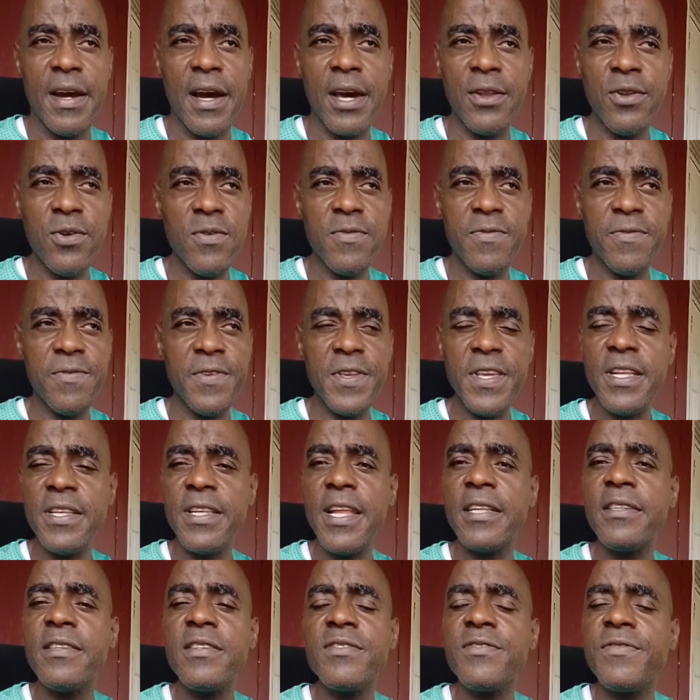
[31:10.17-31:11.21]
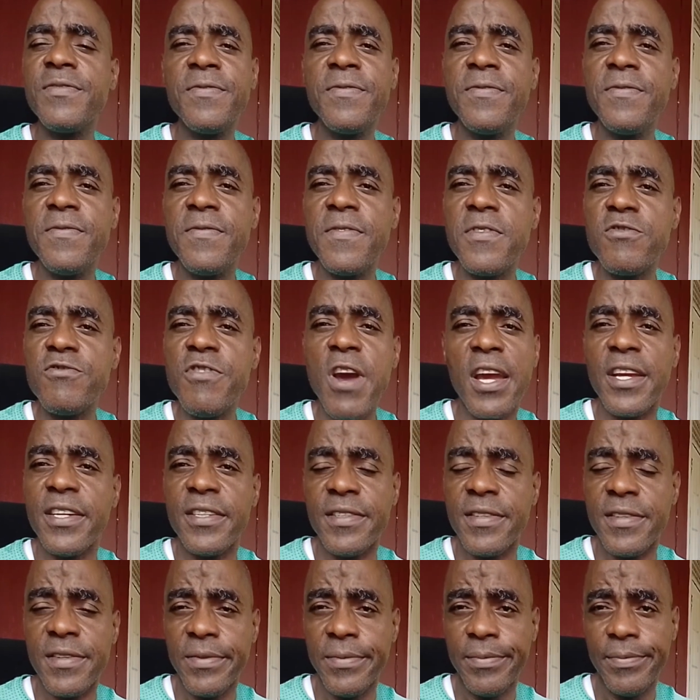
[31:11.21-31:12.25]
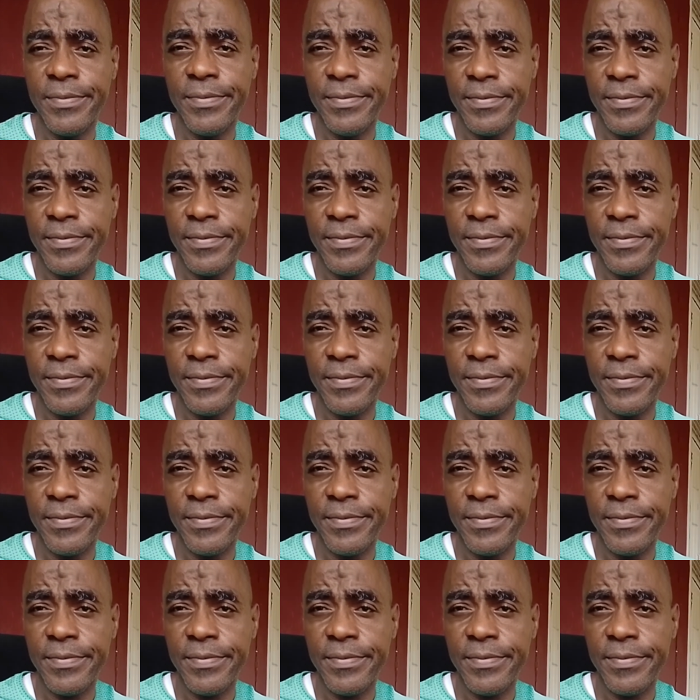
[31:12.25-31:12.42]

I don't feel that is right.